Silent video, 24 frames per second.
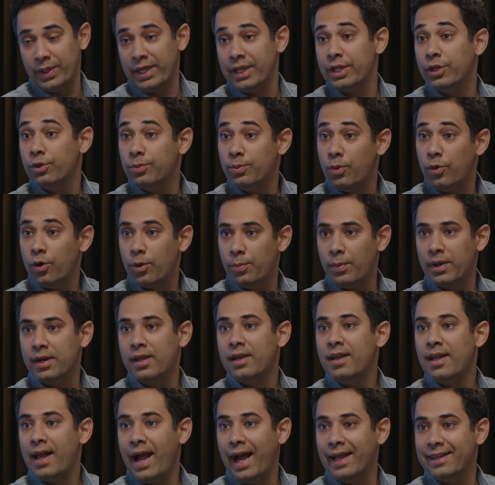We can do more,
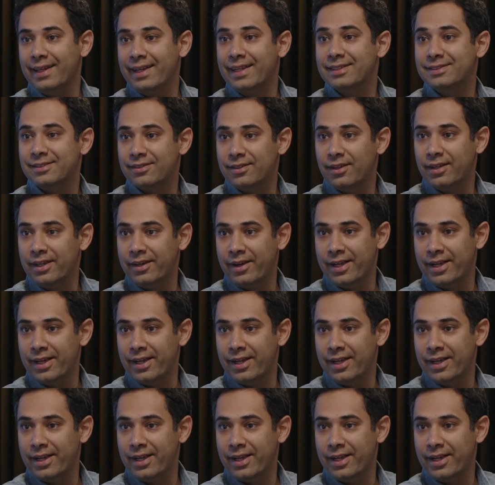but I think it's a really